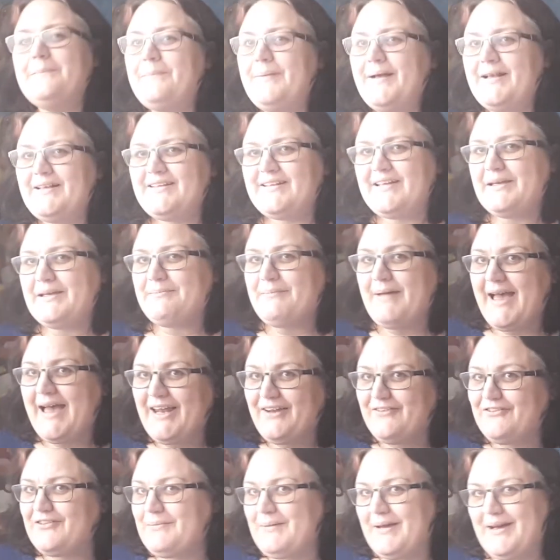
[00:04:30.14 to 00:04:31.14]
basically
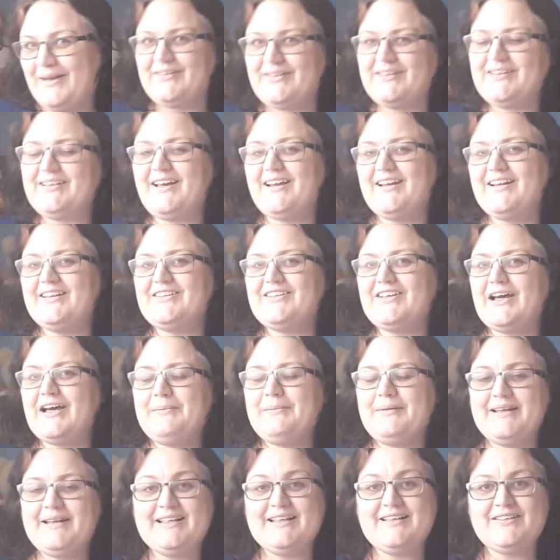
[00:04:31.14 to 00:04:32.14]
man of the mountains kind of
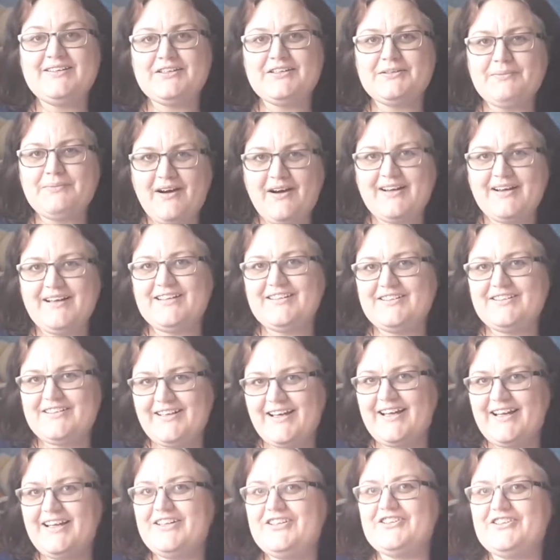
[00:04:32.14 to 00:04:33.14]
type. I mean, he's smart, he's
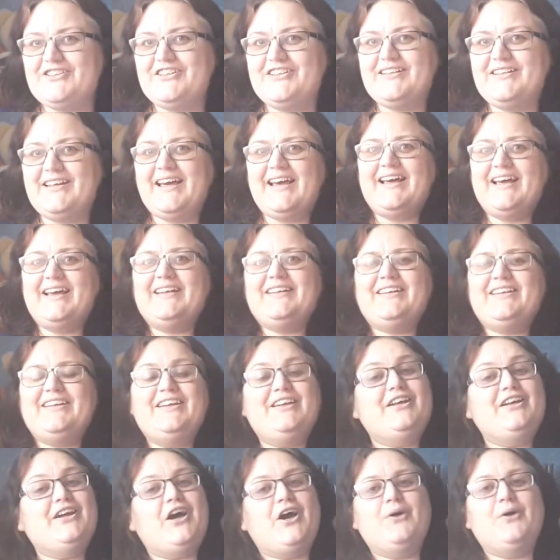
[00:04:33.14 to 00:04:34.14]
intelligent, and
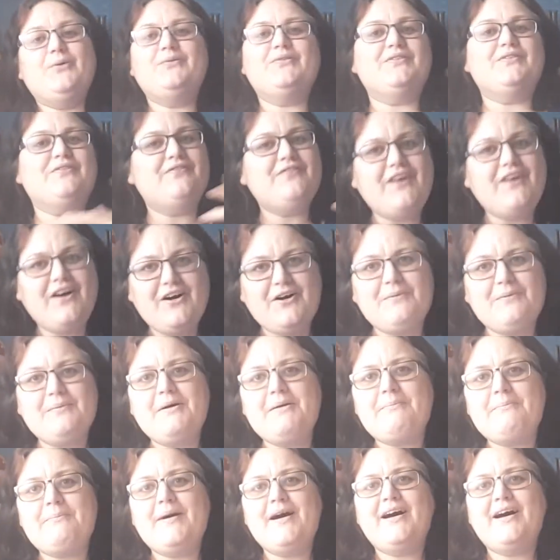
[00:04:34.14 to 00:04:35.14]
he owns a
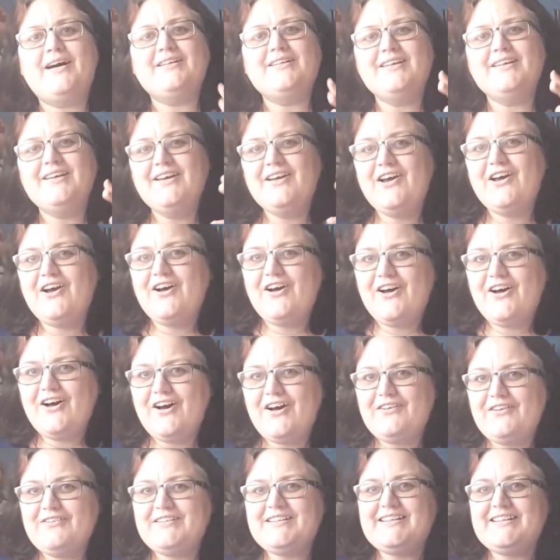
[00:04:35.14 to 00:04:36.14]
farm, but
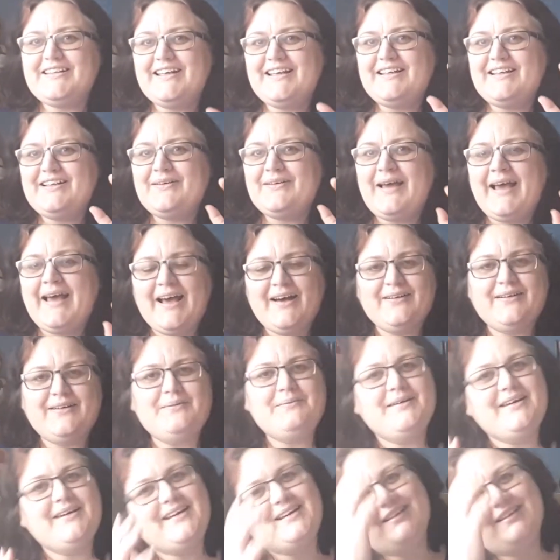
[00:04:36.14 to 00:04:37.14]
obviously how
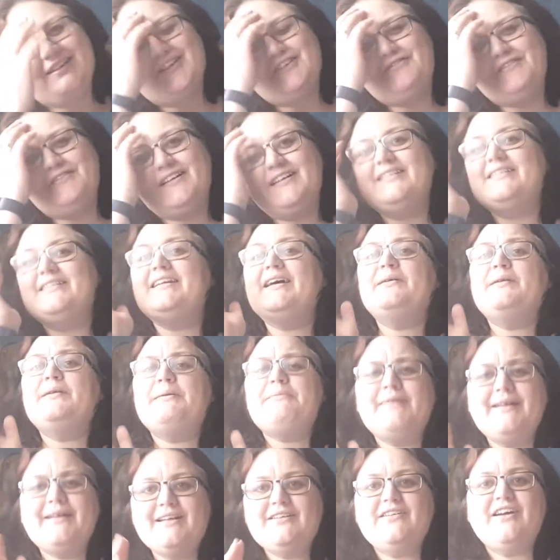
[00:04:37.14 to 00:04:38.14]
they meet is just ridiculous. Now
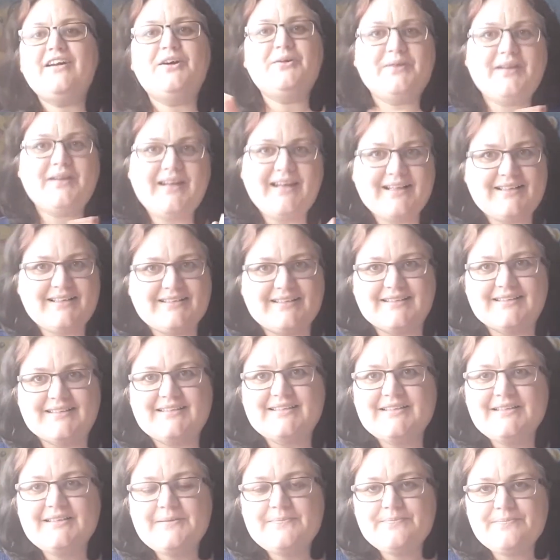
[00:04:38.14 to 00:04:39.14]
they bring this guy called
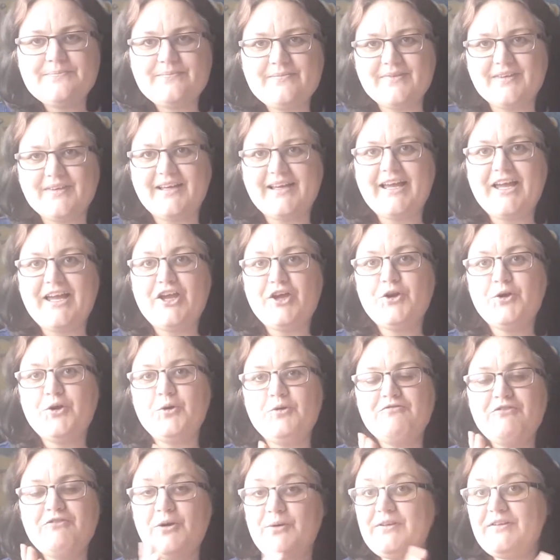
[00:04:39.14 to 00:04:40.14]
Alexis, okay,
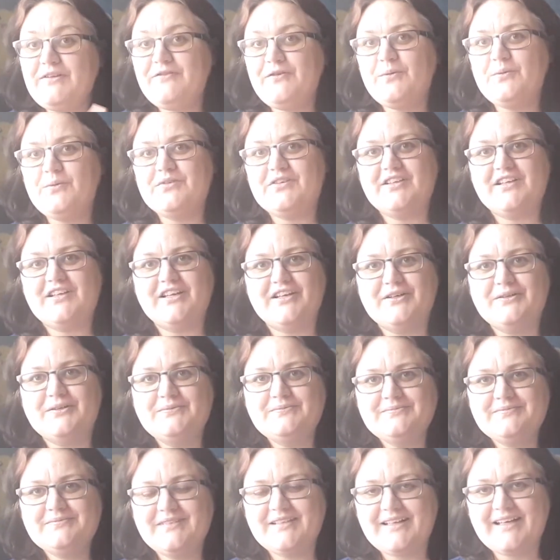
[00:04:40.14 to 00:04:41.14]
who Rosie thought was a
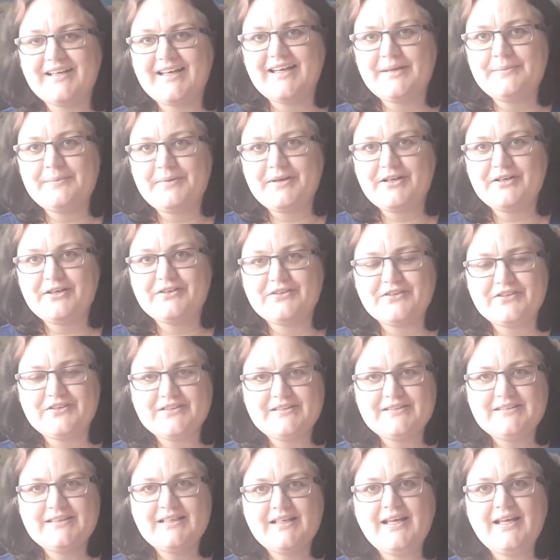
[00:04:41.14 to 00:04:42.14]
girl, okay, because